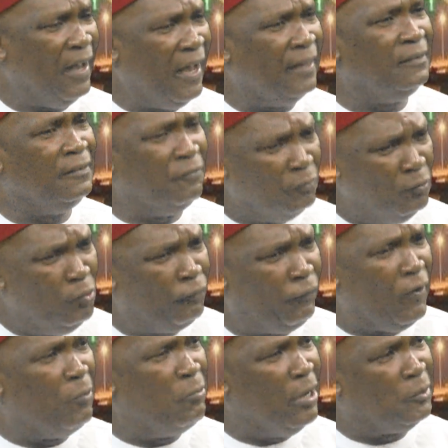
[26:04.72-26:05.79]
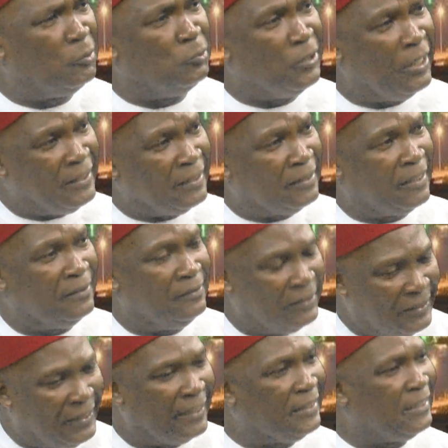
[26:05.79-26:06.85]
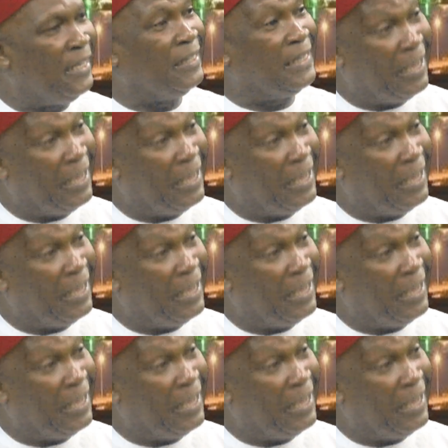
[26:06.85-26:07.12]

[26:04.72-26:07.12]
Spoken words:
And look for a way to rededicate